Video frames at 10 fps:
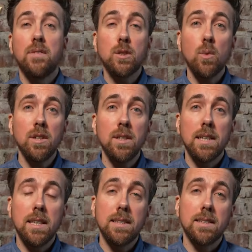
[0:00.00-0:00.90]
Phase 1
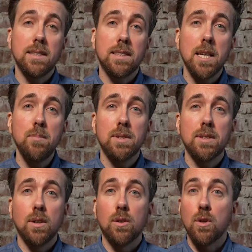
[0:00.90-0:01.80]
is
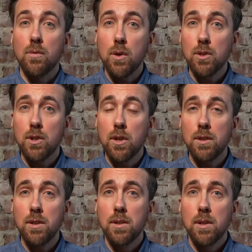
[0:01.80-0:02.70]
skipped on your first
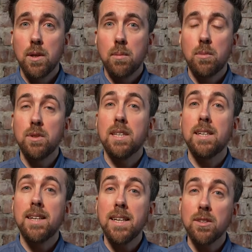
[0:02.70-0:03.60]
turn, but
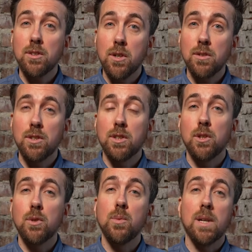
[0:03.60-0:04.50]
in later turns
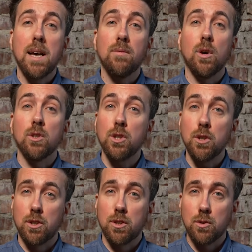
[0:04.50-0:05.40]
you will have a
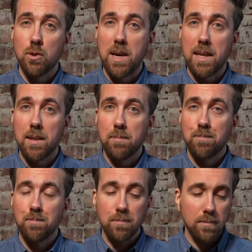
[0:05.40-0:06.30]
choice to make.
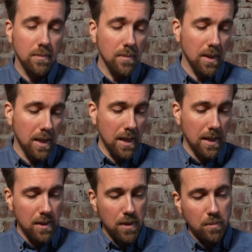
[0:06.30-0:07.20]

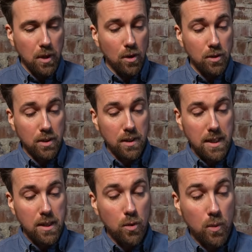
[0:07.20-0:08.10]
Because
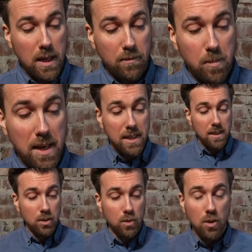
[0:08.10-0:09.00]
then you will have
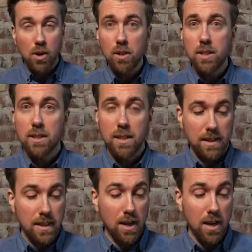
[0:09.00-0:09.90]
played some cards
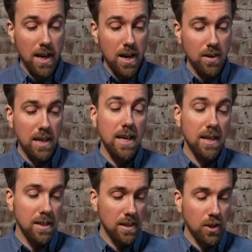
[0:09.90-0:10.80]
that lie here
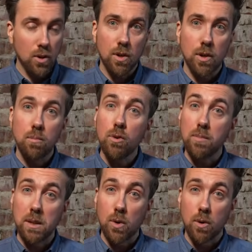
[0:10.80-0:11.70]
in your
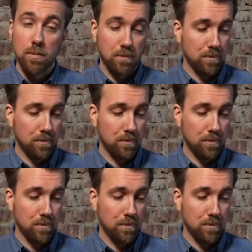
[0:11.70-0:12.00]
movement row.